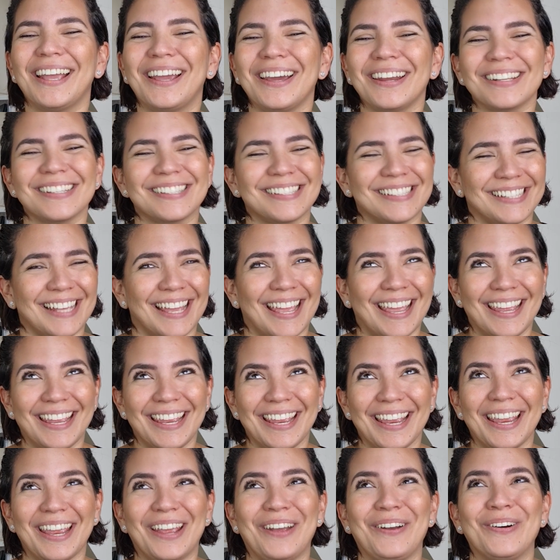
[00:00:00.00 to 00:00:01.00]
gotta say,
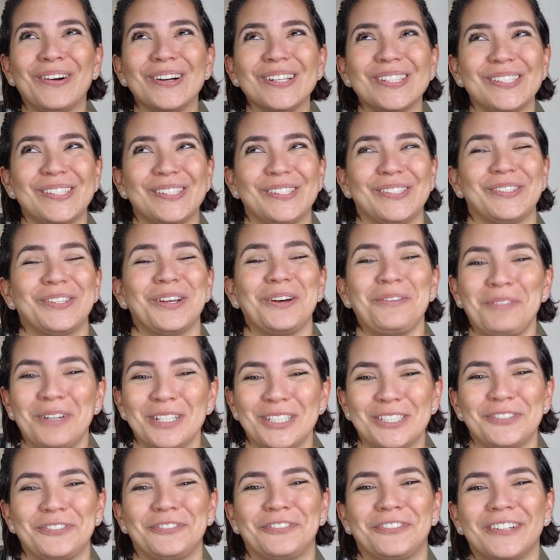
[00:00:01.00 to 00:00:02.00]
it was so
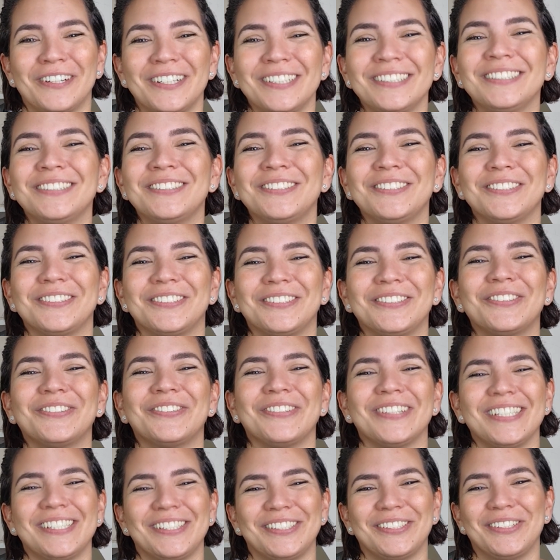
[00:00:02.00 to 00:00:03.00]
much fun to do
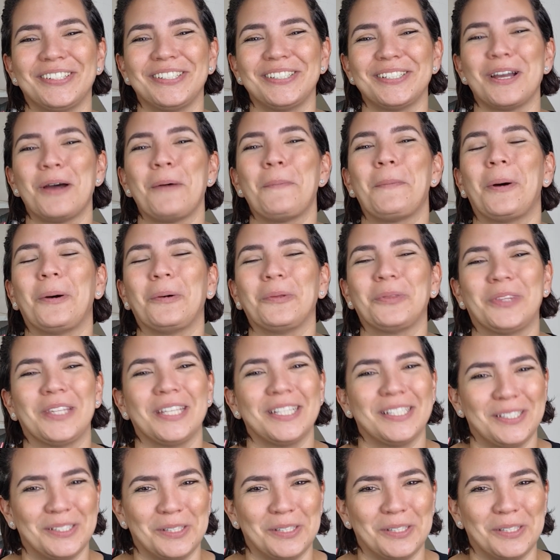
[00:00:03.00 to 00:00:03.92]
research about this